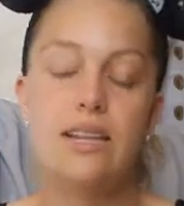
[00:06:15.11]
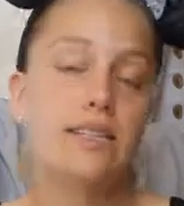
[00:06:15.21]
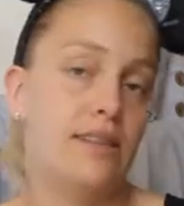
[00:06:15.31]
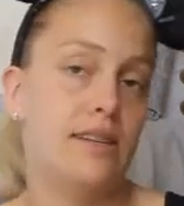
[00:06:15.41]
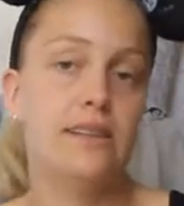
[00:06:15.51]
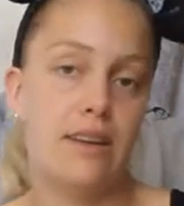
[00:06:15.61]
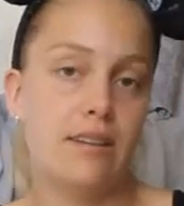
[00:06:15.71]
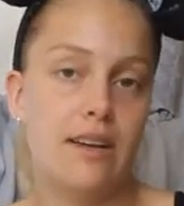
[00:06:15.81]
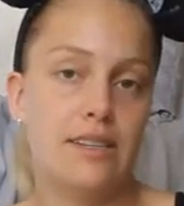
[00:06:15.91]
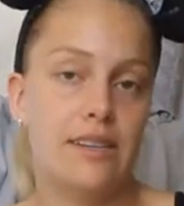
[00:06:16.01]
Disney
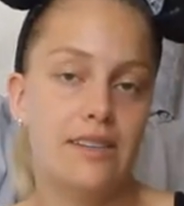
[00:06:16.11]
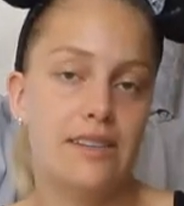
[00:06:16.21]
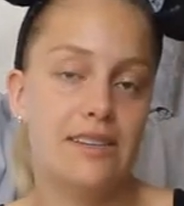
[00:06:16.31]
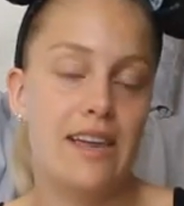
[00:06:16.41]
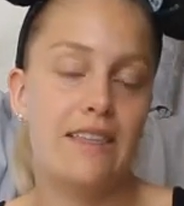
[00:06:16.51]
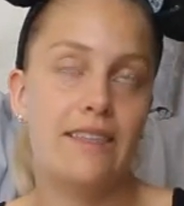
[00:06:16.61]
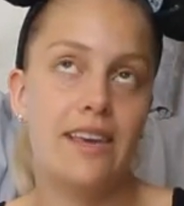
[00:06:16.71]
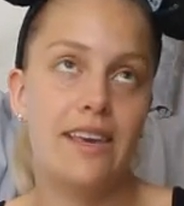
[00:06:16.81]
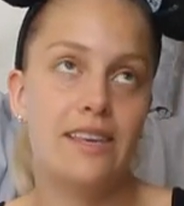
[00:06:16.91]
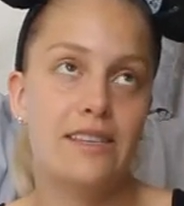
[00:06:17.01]
sunglasses. And
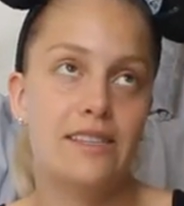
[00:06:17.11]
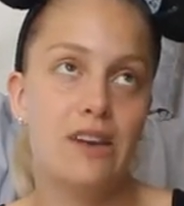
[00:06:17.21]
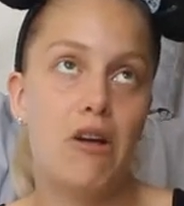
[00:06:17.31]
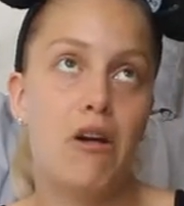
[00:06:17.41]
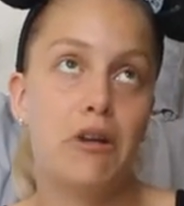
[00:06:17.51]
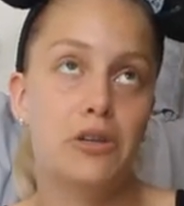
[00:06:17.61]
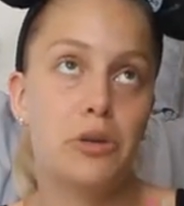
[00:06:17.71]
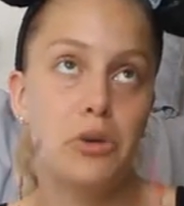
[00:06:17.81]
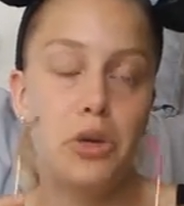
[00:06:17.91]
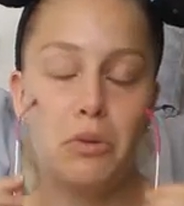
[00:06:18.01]
these are
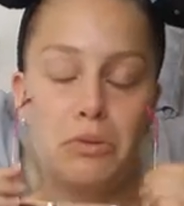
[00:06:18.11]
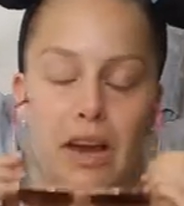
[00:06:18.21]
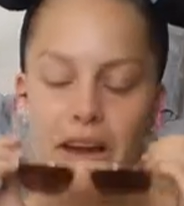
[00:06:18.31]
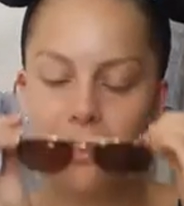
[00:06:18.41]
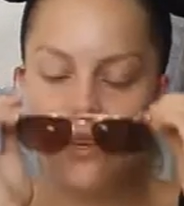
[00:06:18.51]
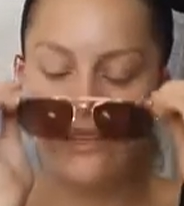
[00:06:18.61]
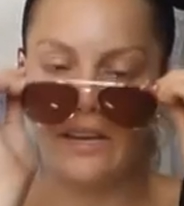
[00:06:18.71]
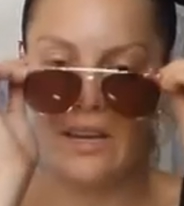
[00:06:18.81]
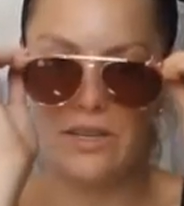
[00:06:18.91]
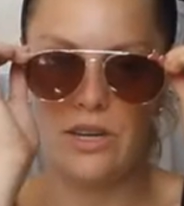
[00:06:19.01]
so cute. I got these
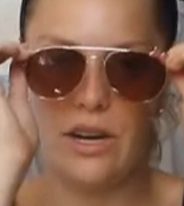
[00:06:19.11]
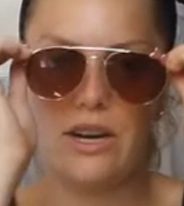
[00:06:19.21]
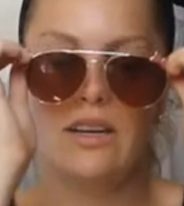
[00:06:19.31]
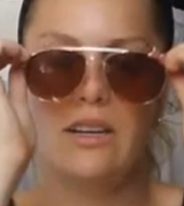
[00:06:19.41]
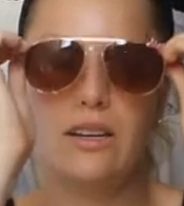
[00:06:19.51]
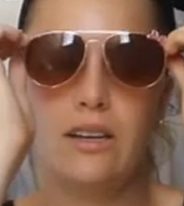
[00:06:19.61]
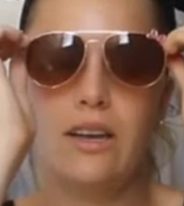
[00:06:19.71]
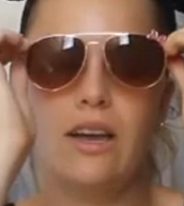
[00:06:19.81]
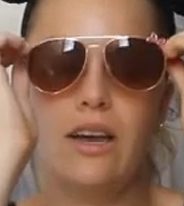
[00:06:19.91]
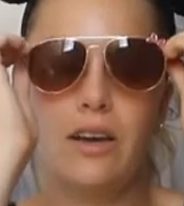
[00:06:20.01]
on Easter.
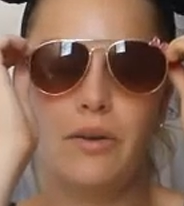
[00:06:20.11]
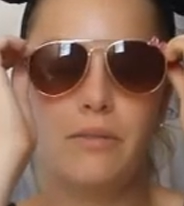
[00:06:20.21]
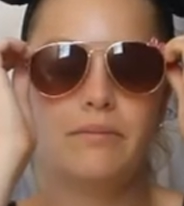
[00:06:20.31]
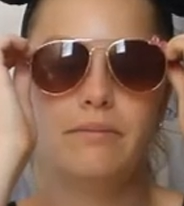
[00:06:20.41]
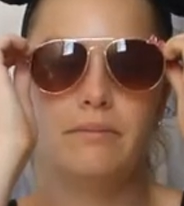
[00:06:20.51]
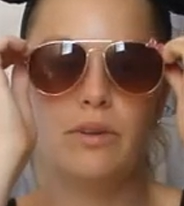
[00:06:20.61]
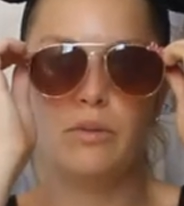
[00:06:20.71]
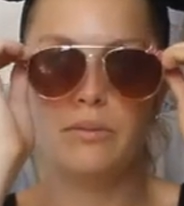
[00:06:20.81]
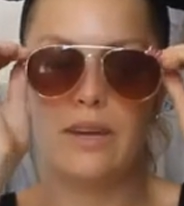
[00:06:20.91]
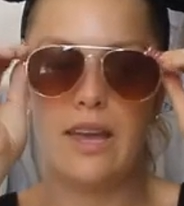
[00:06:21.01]

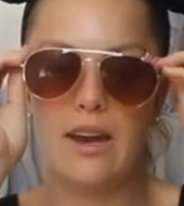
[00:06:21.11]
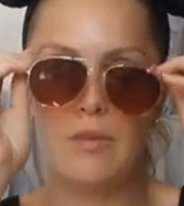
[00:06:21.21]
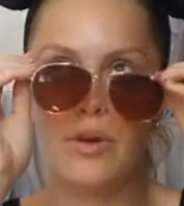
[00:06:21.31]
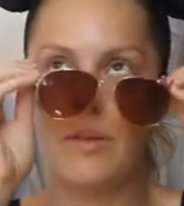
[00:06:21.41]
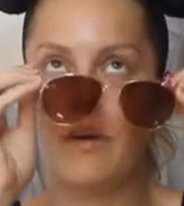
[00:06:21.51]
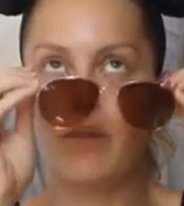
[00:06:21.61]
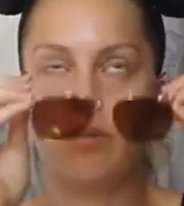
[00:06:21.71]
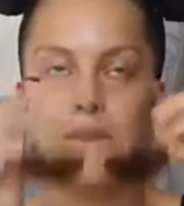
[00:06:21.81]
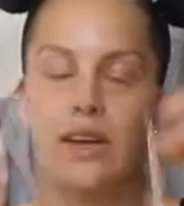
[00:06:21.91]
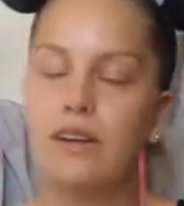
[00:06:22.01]
Oh, I cannot put them on
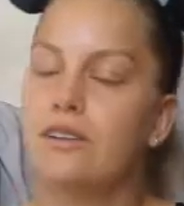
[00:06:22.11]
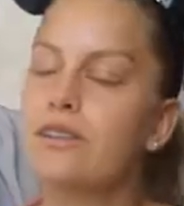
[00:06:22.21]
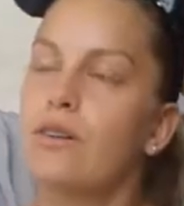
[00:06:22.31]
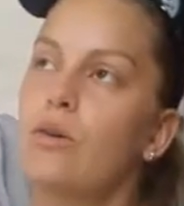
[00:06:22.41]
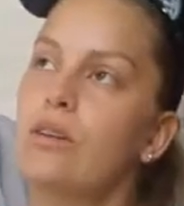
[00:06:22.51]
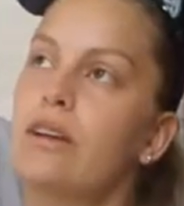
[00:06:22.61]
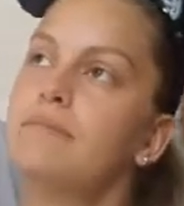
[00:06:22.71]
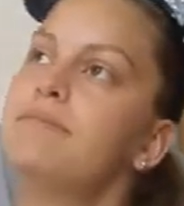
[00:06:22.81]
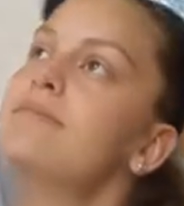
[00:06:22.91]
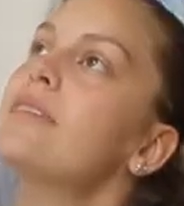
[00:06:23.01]
with my ears. Hold
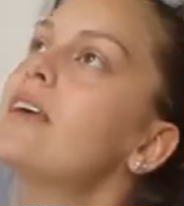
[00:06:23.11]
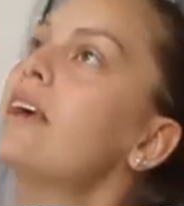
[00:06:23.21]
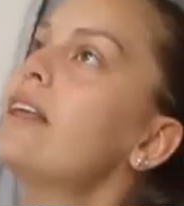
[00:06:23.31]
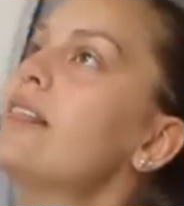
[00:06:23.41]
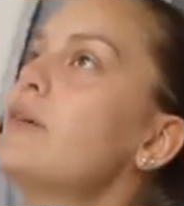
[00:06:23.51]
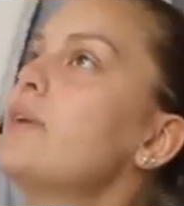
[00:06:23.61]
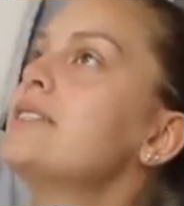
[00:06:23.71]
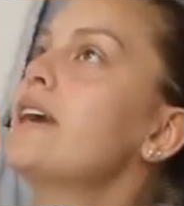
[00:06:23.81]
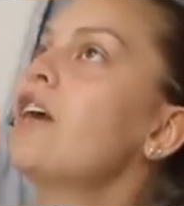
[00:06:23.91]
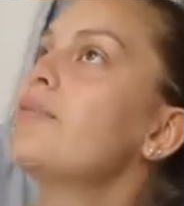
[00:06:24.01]
on. Let me
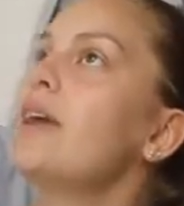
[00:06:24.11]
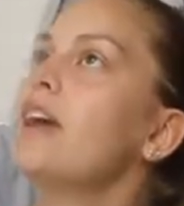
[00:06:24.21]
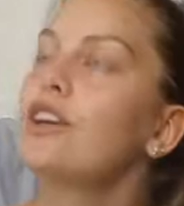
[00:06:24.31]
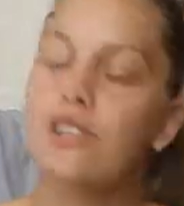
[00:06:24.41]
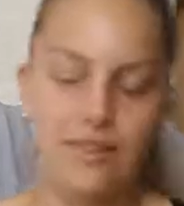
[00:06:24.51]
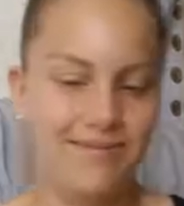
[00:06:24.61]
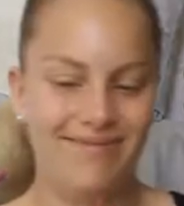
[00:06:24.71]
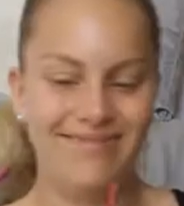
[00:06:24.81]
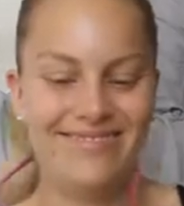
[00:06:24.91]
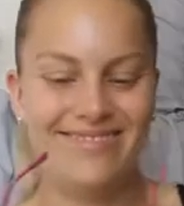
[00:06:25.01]
take off my ears.
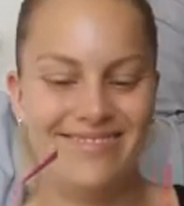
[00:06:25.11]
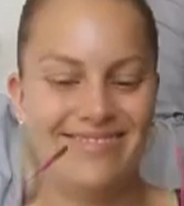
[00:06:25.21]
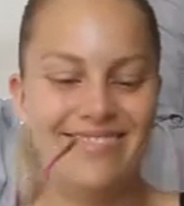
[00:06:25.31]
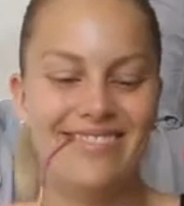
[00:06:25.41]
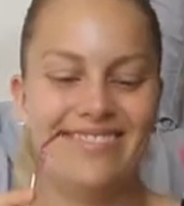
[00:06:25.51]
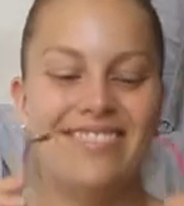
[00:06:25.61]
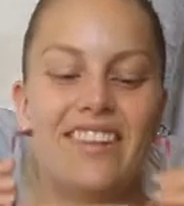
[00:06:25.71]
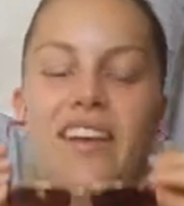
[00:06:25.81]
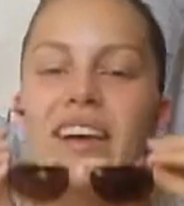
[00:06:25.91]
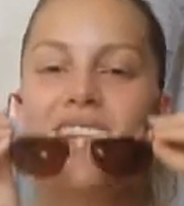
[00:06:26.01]

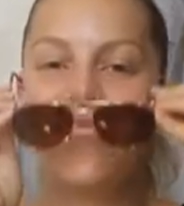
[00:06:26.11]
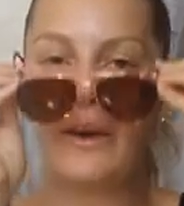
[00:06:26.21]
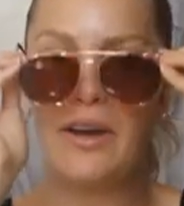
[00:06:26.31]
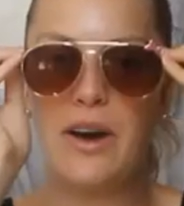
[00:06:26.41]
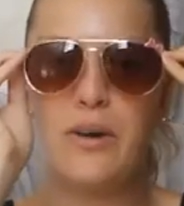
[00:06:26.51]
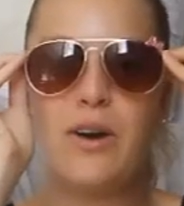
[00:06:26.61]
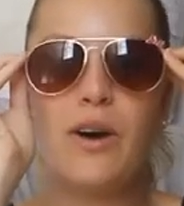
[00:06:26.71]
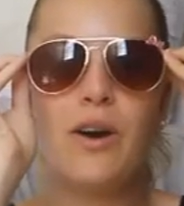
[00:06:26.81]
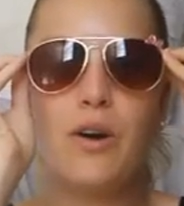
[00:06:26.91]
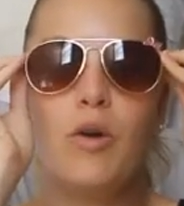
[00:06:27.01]
There we go.
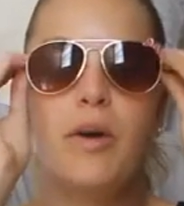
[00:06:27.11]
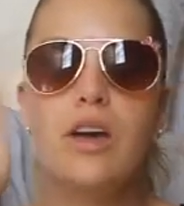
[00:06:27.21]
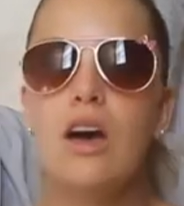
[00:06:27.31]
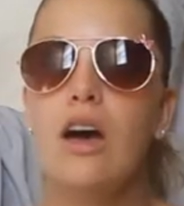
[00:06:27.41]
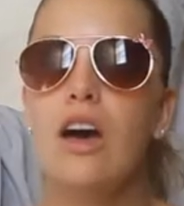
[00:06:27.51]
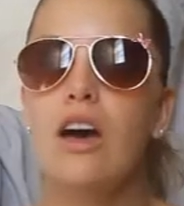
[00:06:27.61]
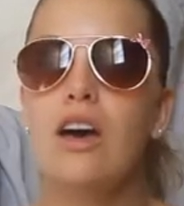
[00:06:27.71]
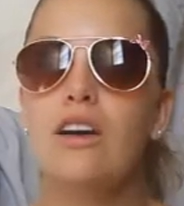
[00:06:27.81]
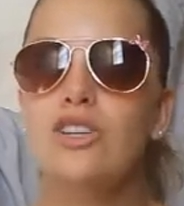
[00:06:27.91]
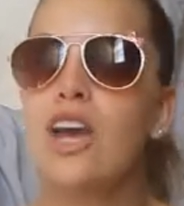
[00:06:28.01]
Oh my
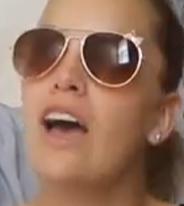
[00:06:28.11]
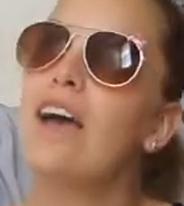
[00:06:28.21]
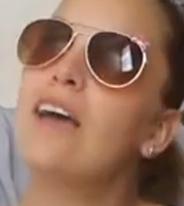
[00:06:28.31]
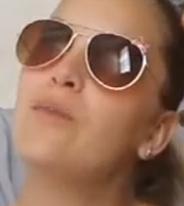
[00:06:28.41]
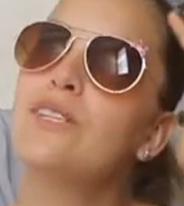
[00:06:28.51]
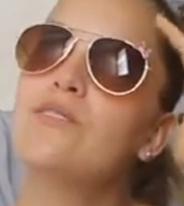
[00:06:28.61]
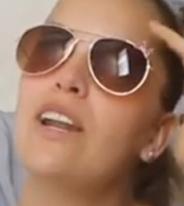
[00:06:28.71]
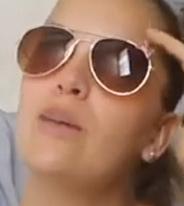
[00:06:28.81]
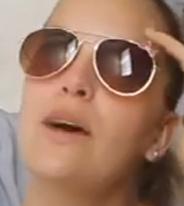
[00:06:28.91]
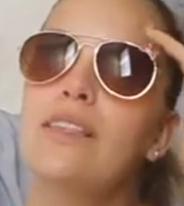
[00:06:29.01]
gosh. And what's
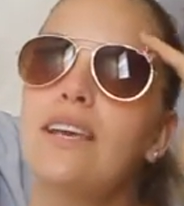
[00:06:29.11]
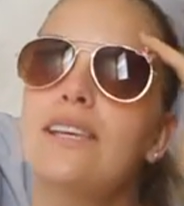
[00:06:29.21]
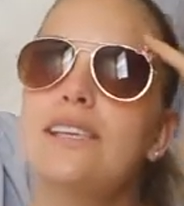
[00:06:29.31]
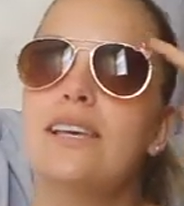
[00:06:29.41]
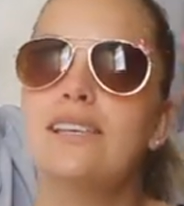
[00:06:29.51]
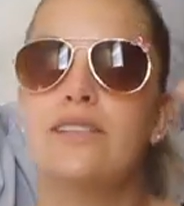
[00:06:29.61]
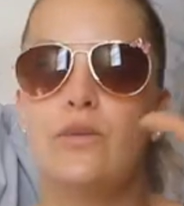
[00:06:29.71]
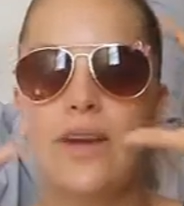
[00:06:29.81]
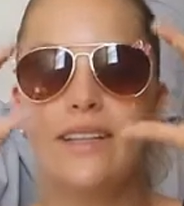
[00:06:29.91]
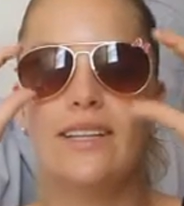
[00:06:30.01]
funny about these is the
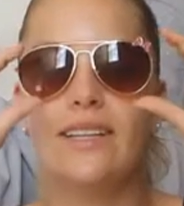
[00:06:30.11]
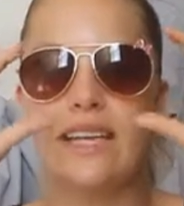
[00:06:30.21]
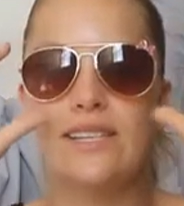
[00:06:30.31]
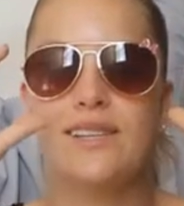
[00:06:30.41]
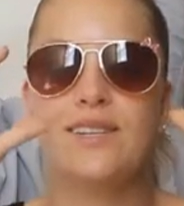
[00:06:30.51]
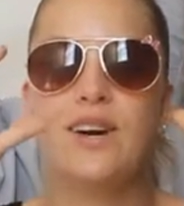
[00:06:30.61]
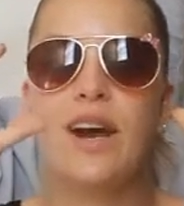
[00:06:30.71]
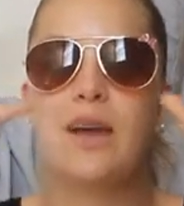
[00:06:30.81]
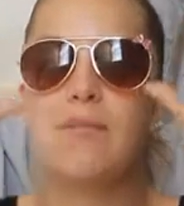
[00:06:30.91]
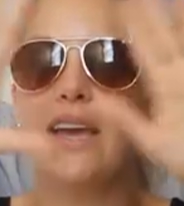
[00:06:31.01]
way that the lenses
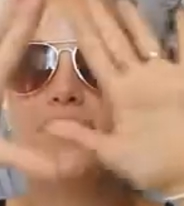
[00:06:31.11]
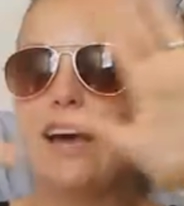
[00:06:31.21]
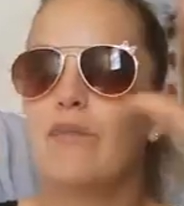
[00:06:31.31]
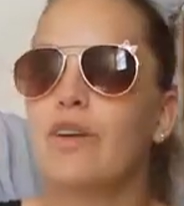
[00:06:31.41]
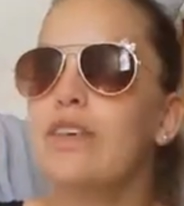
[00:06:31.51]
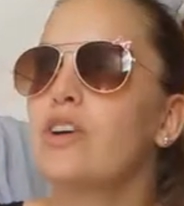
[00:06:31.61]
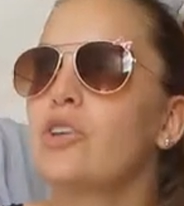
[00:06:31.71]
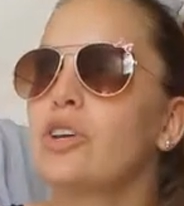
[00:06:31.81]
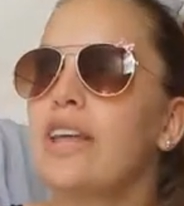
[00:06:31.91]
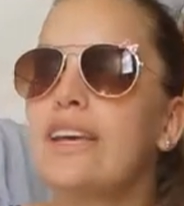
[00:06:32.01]
are, it makes everything
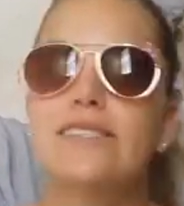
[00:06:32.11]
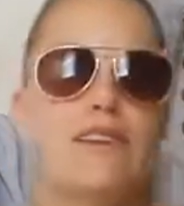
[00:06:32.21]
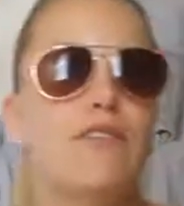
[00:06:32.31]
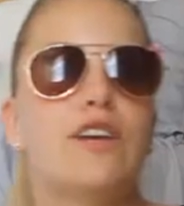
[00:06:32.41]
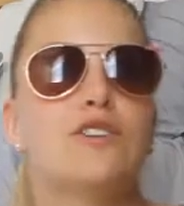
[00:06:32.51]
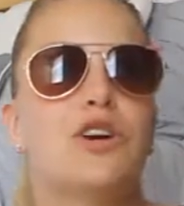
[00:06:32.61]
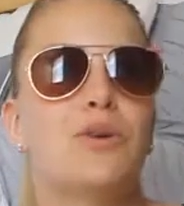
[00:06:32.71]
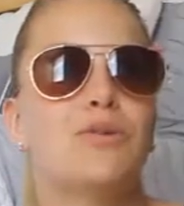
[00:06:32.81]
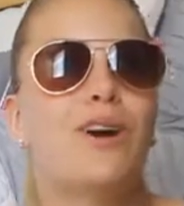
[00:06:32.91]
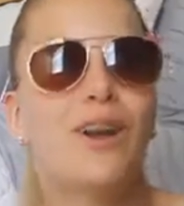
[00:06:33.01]
look like sepia
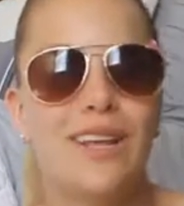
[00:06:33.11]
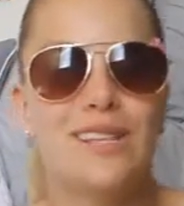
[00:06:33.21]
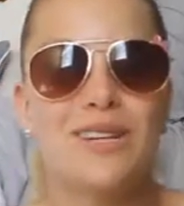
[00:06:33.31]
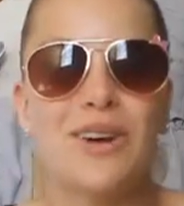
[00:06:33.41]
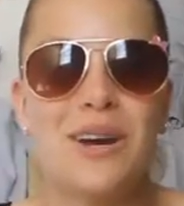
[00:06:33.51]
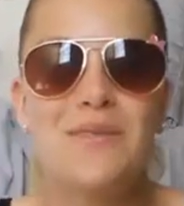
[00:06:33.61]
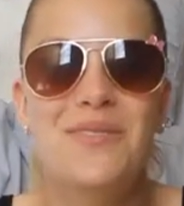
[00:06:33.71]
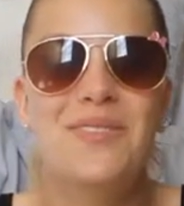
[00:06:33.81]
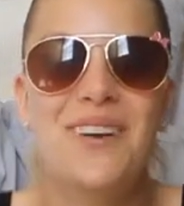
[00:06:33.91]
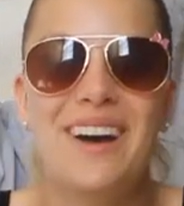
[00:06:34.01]
tone on
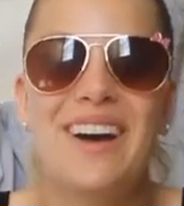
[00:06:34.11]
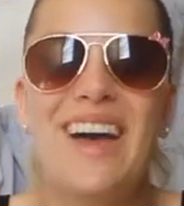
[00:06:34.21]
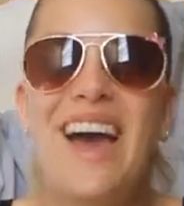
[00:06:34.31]
Instagram.